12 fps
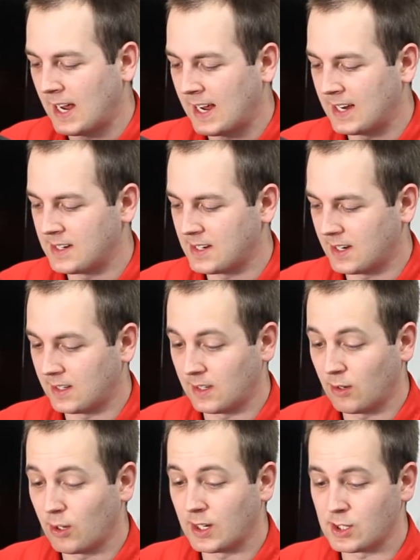And
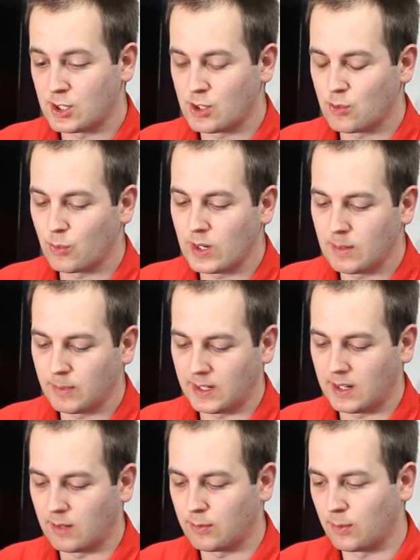they're
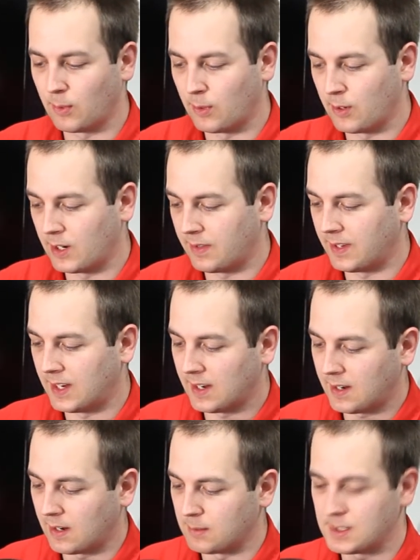extremely comfortable around the
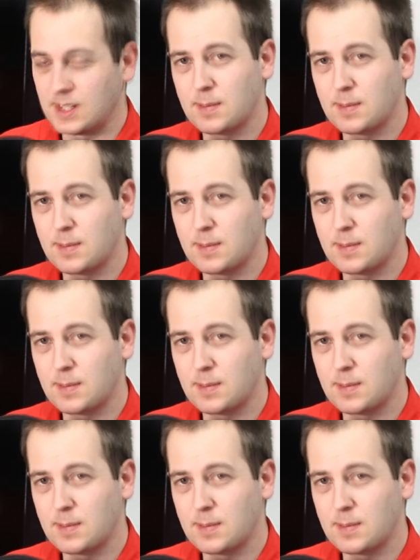ear cups.